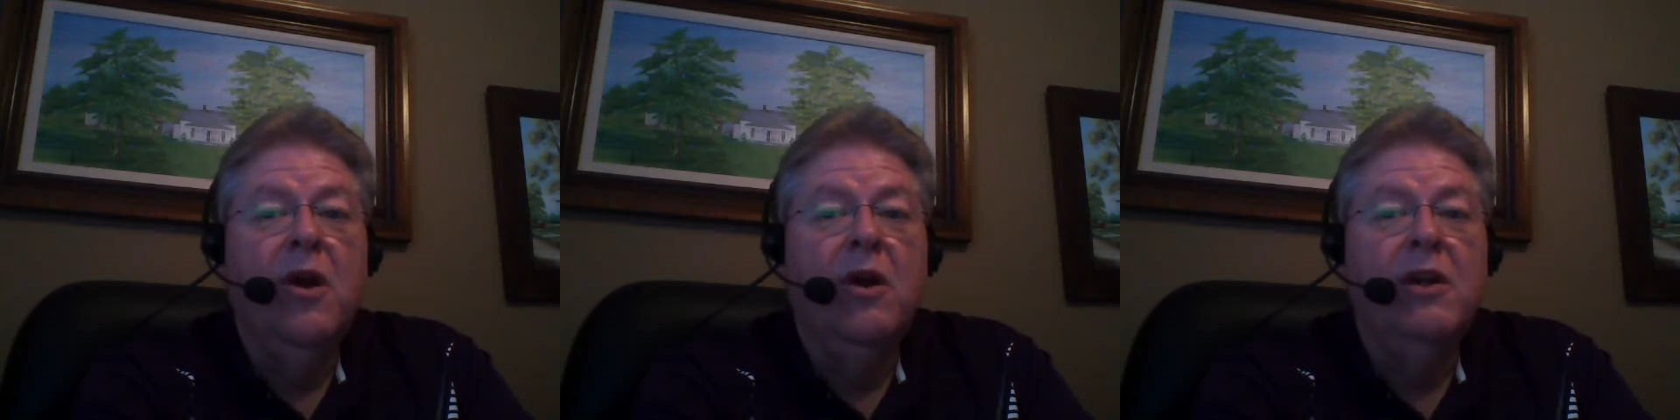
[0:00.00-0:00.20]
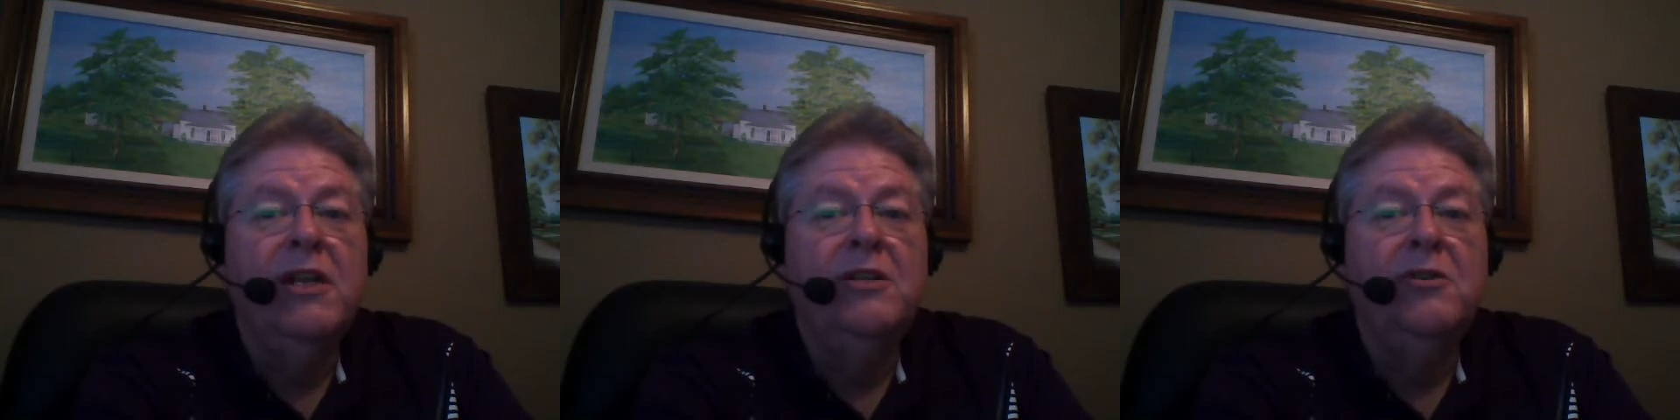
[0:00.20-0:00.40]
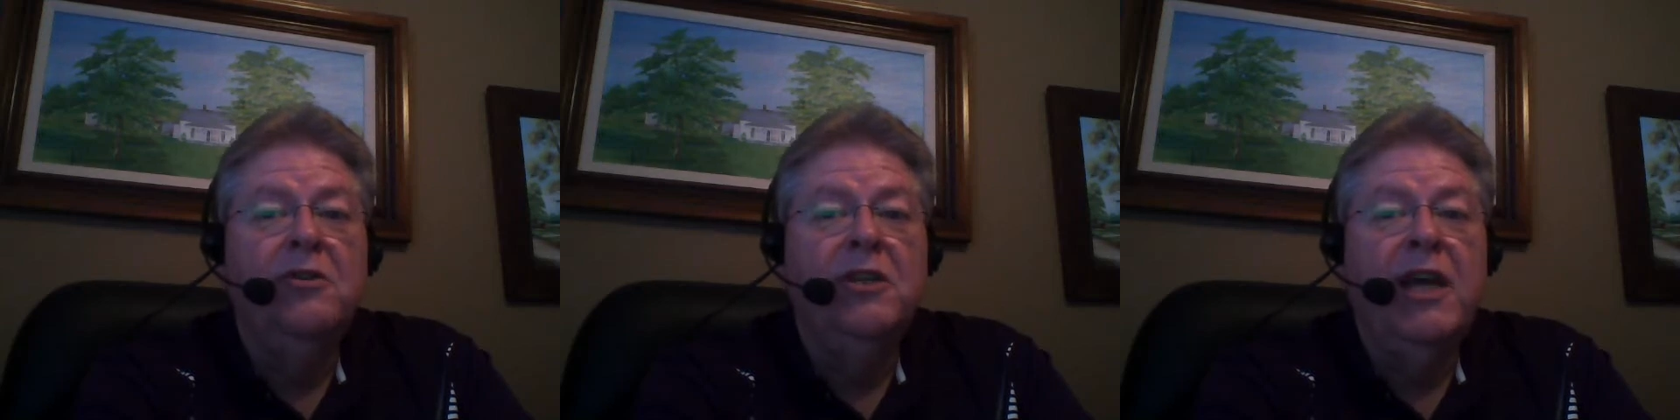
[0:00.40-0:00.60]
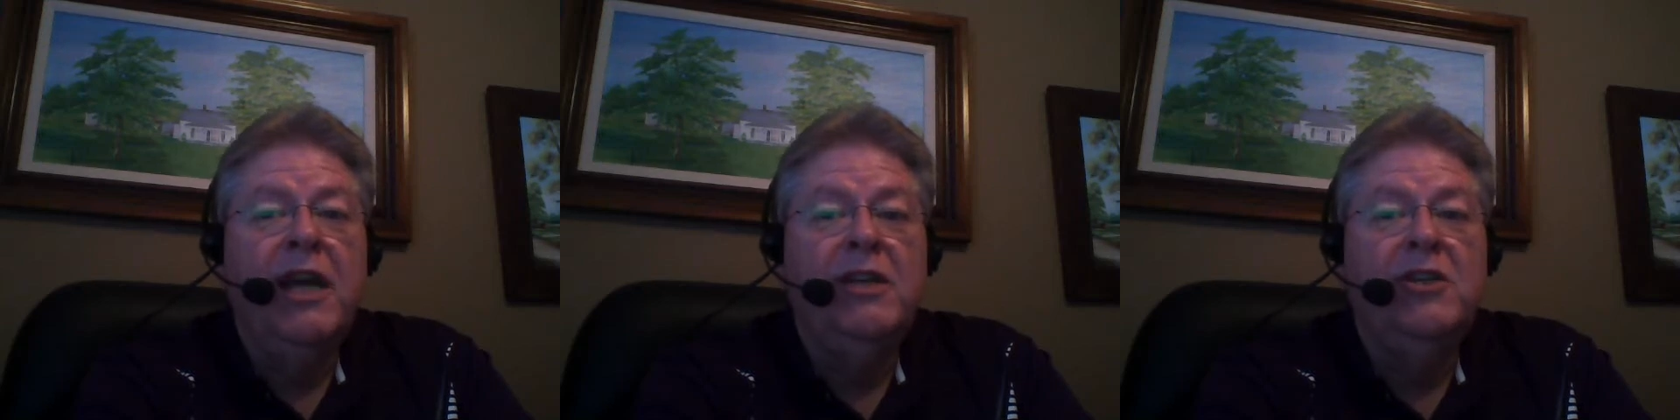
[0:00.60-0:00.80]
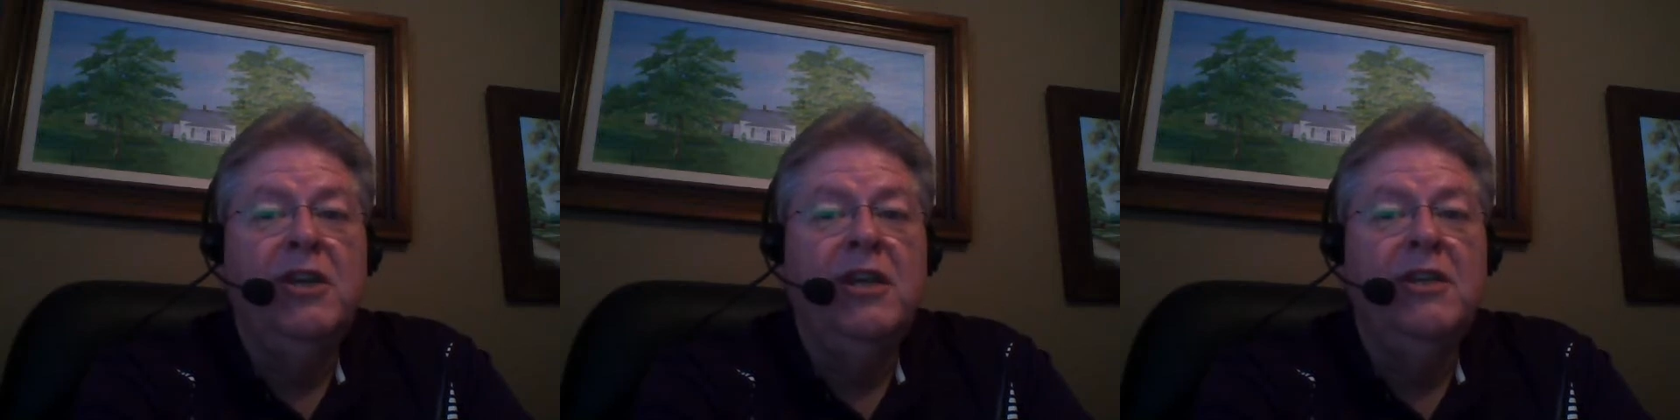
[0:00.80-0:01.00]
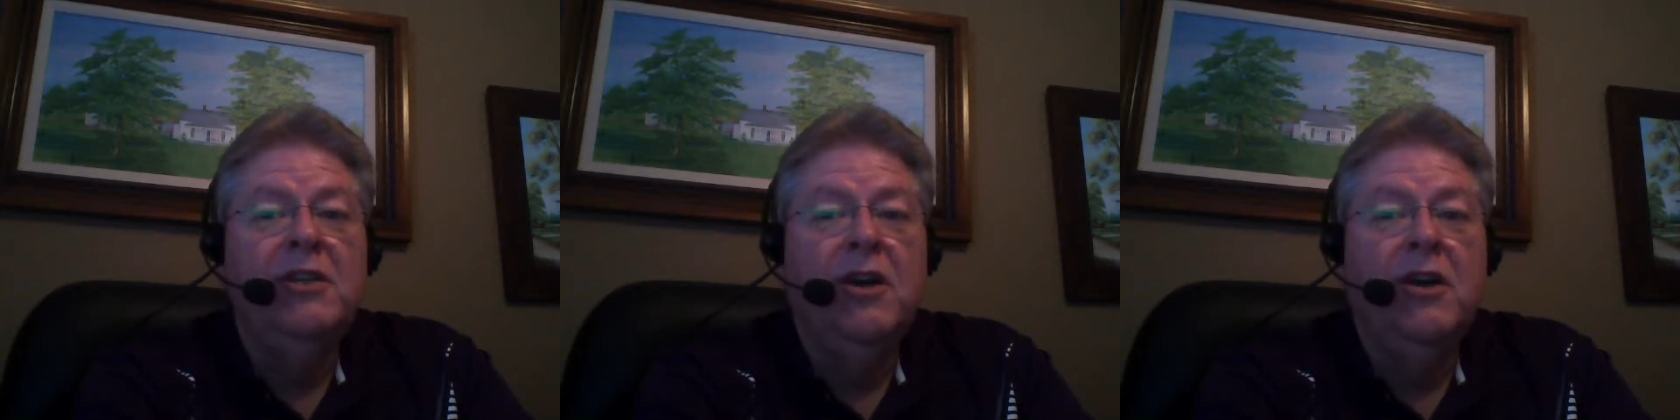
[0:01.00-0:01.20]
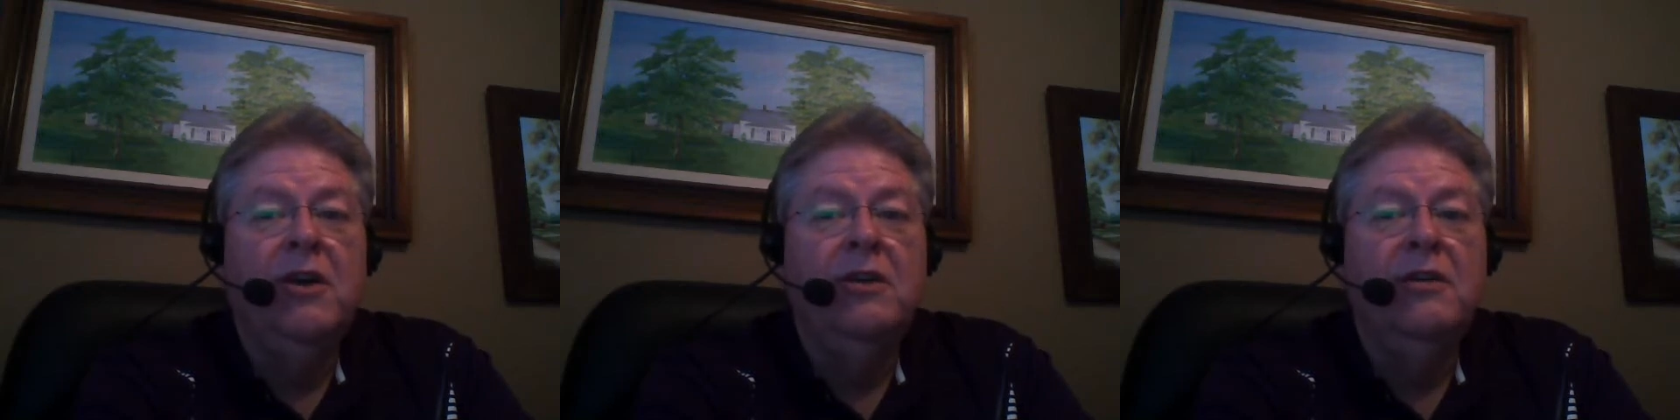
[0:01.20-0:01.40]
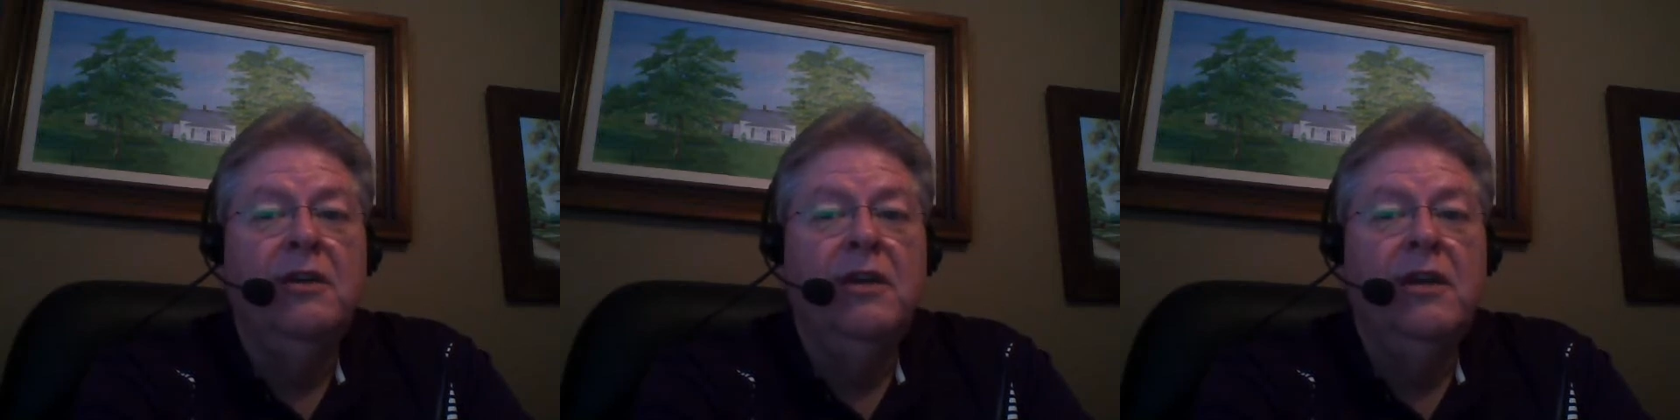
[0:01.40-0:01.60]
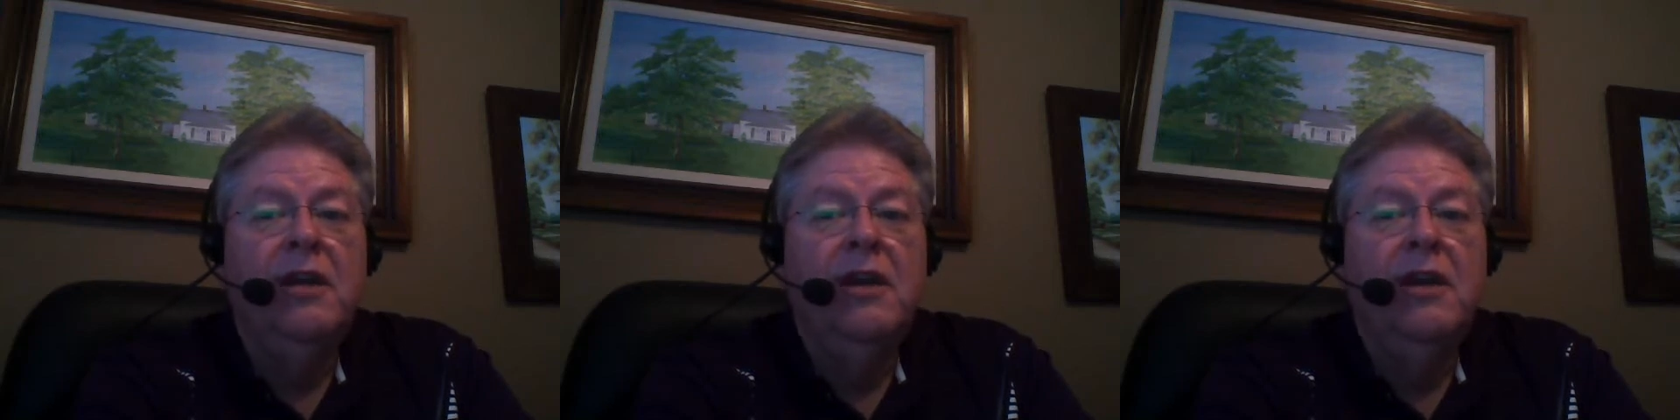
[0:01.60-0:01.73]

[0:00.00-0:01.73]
or dissertation in turn,